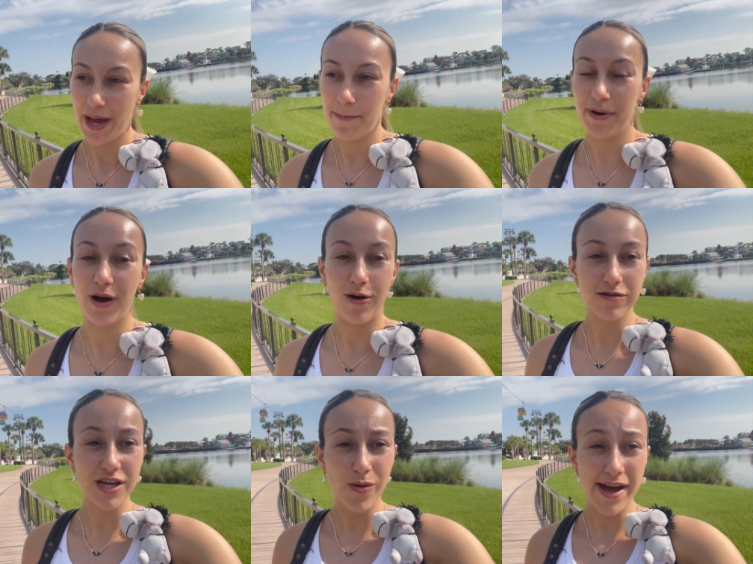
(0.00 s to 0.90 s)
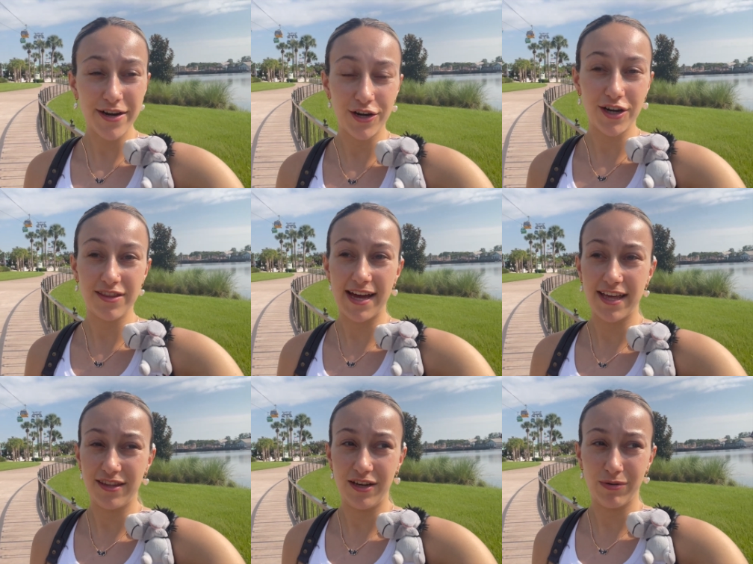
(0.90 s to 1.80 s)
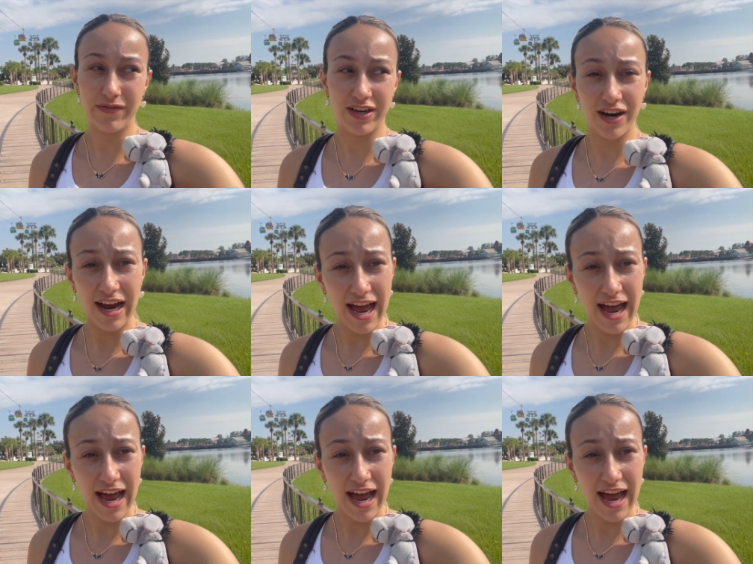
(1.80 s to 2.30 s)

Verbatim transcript: But also, I had heard that the Riviera